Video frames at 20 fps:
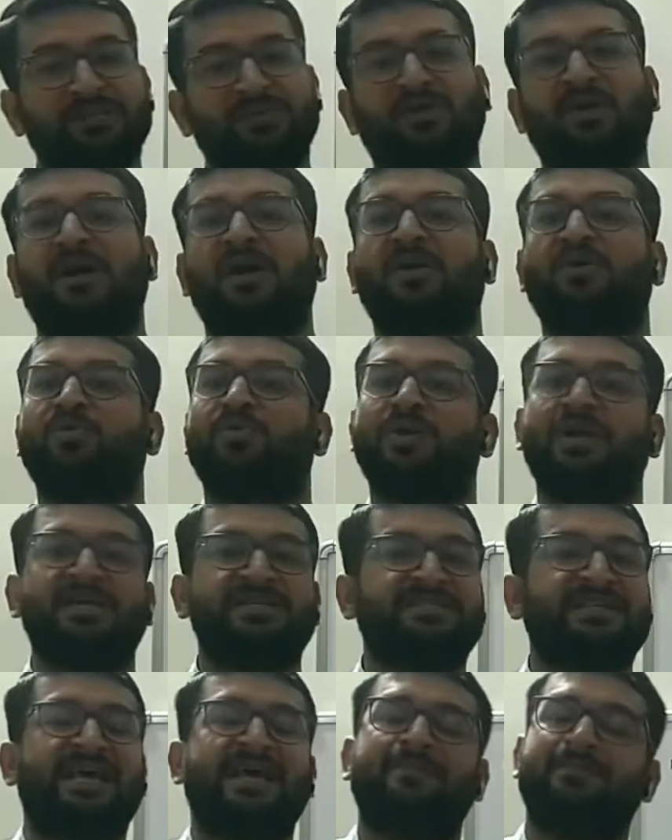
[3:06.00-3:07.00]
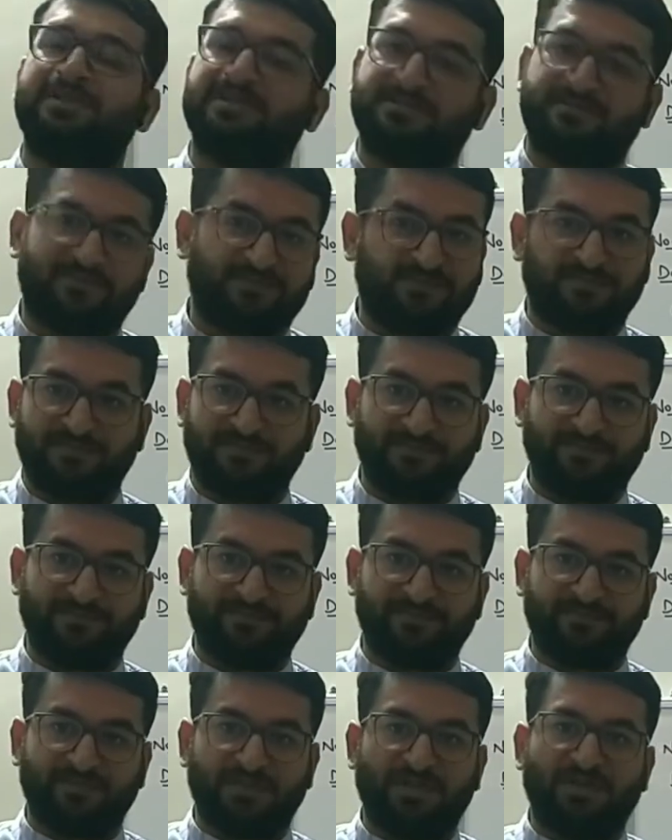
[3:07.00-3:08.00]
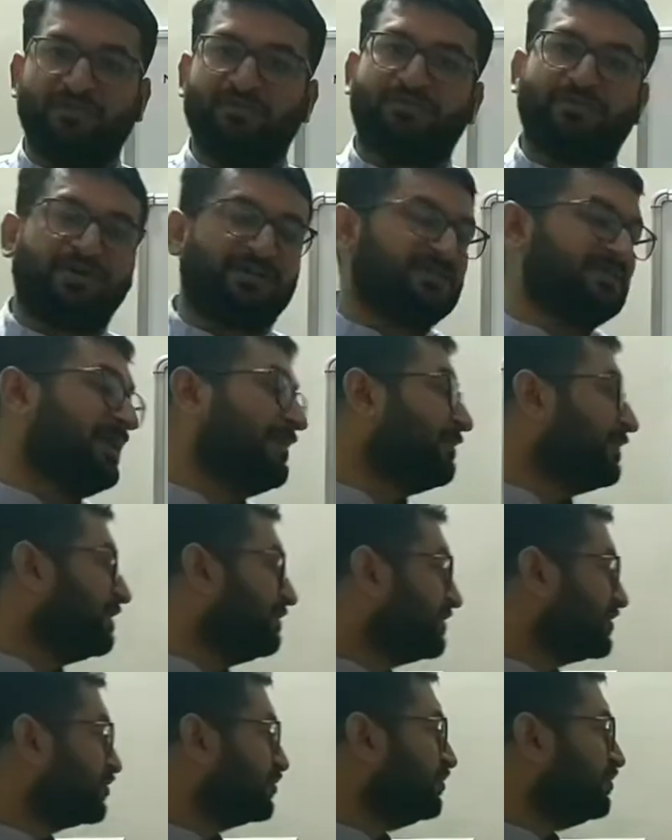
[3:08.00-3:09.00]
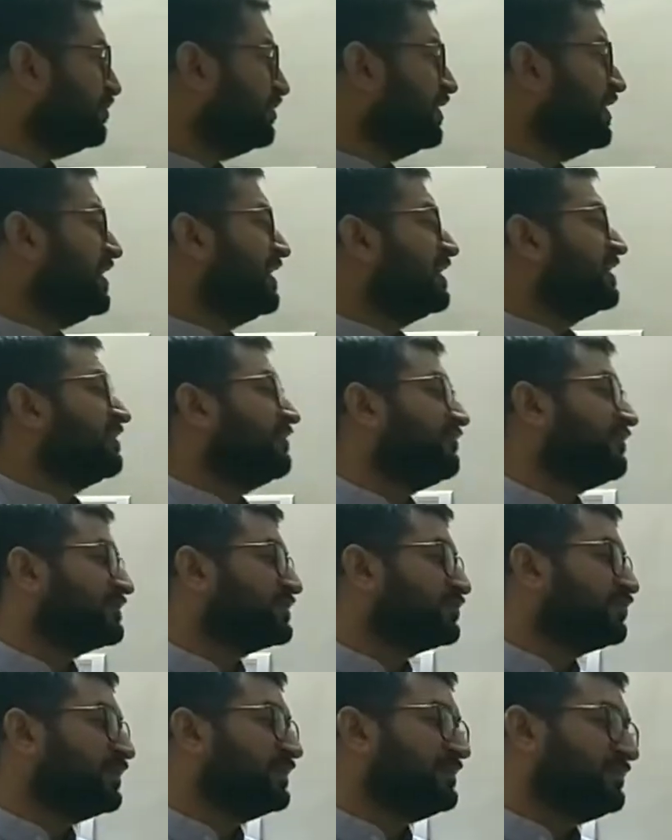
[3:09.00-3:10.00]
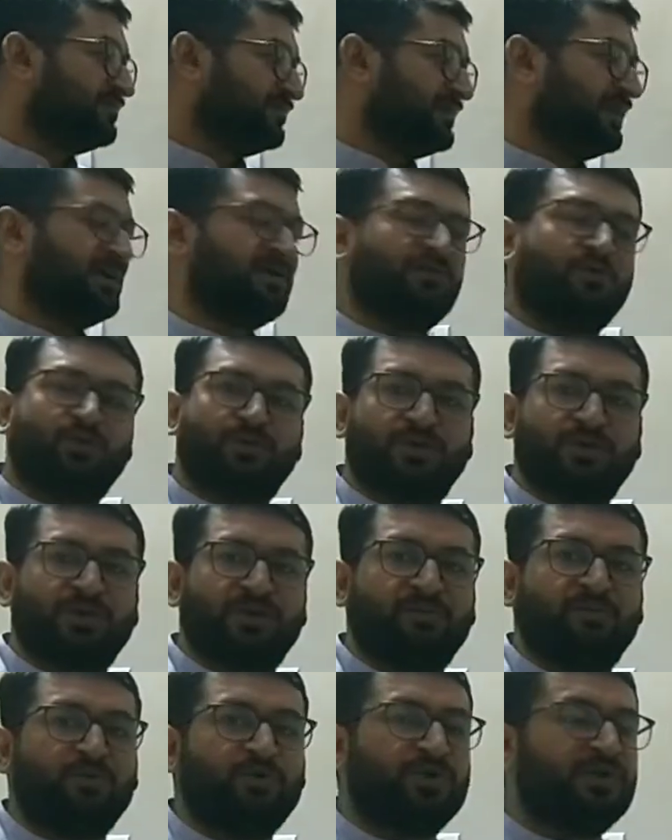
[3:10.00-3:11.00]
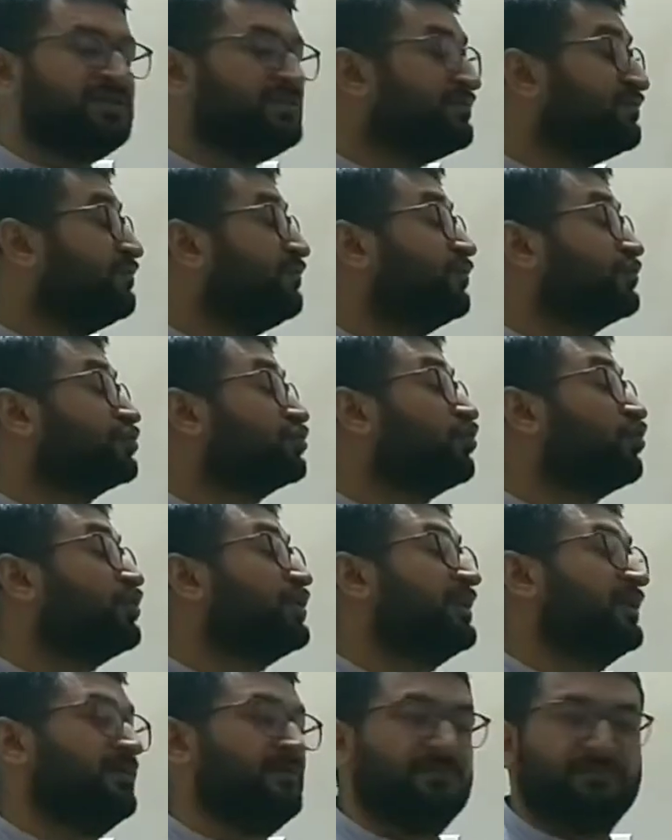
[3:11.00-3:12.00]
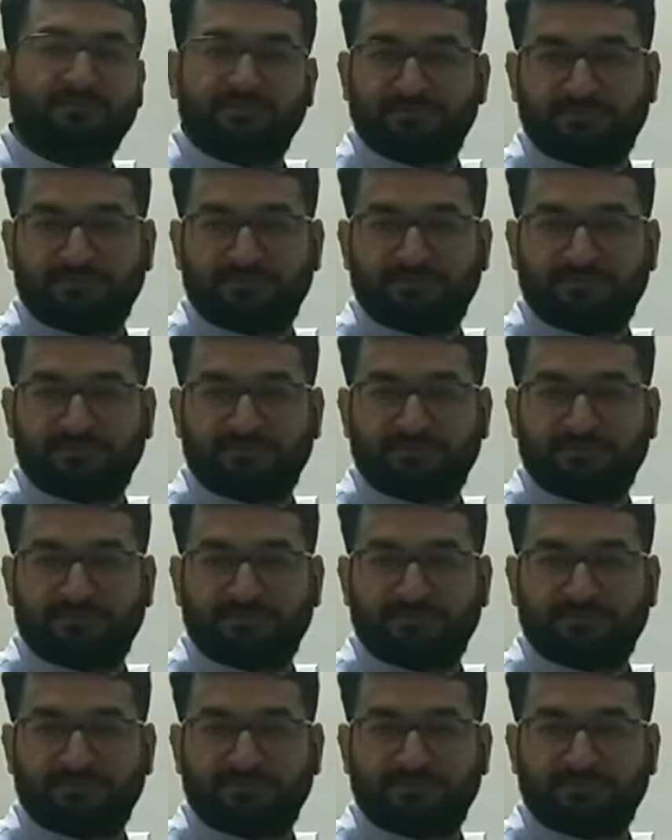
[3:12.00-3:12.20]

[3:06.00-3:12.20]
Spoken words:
as or are known as habits. For example, the first one I wrote on the board is fossorial.